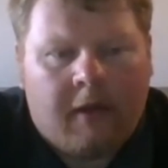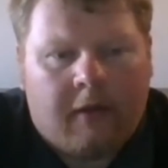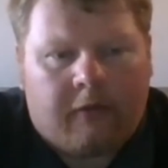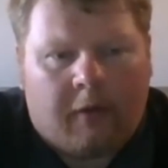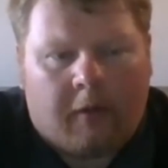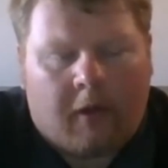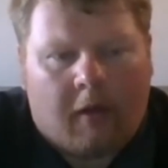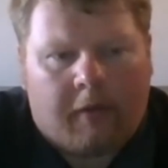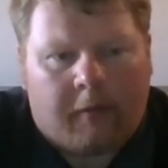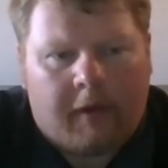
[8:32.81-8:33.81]
So with
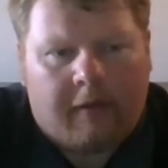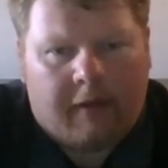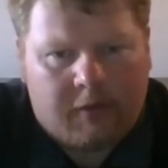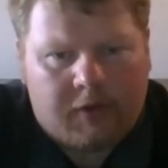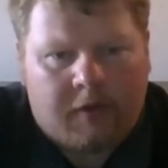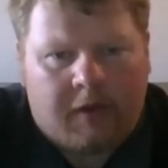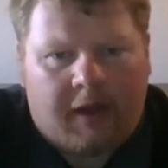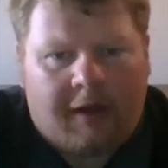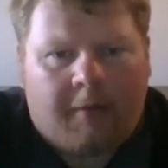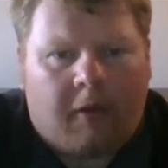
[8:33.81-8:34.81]
all 3 of those, you can
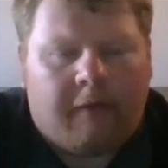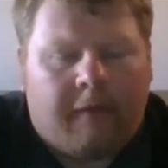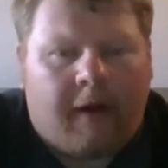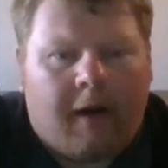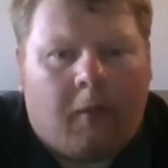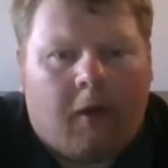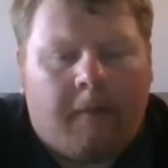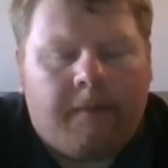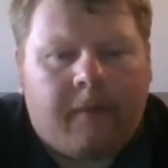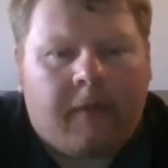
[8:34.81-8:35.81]
get them on the firewall.